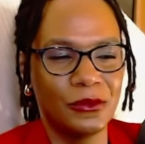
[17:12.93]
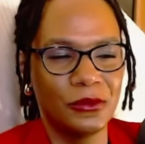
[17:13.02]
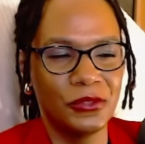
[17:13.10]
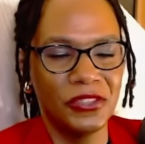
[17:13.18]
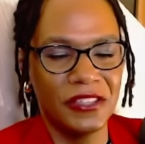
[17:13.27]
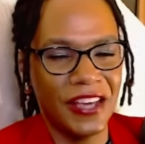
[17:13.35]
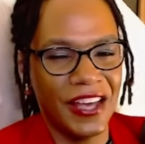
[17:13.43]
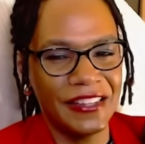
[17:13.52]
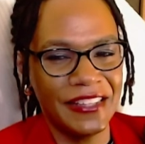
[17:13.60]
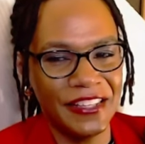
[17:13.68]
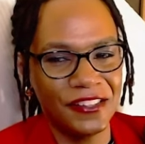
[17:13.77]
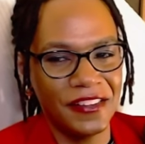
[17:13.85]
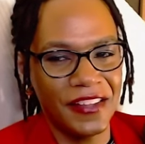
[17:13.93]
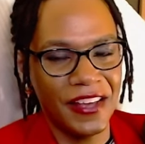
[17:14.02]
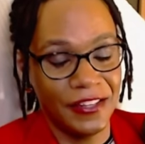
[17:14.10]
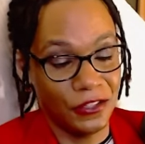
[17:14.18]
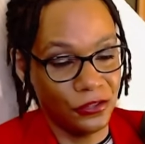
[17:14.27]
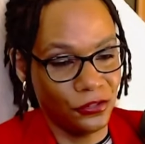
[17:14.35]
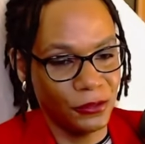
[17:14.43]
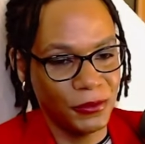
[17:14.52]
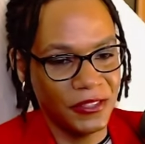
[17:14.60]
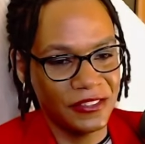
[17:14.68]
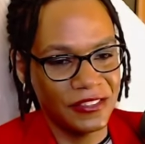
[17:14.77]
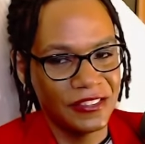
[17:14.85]
you can kind of lean on that in a
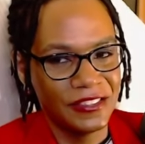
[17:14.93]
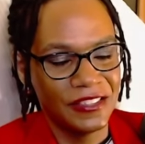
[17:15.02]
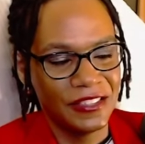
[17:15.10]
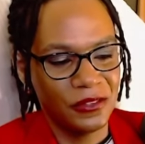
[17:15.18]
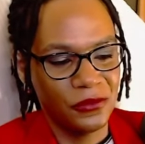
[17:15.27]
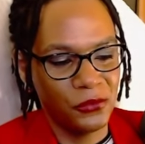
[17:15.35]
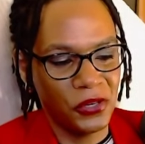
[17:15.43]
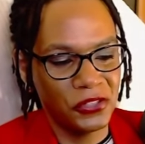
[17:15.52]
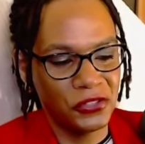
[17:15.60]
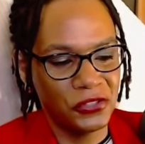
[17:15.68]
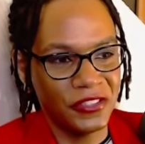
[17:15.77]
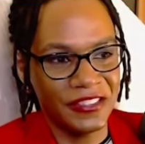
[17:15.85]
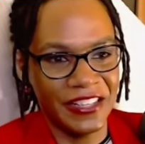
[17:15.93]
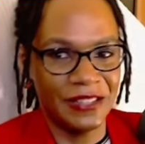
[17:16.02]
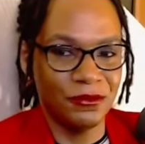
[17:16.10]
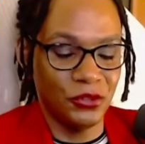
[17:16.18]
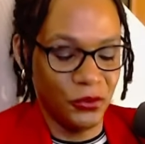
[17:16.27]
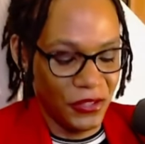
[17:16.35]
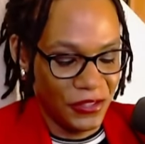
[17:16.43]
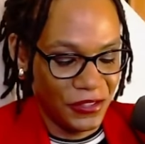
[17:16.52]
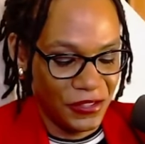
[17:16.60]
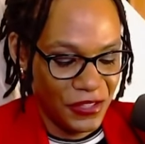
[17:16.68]
tournament where you just end up doing,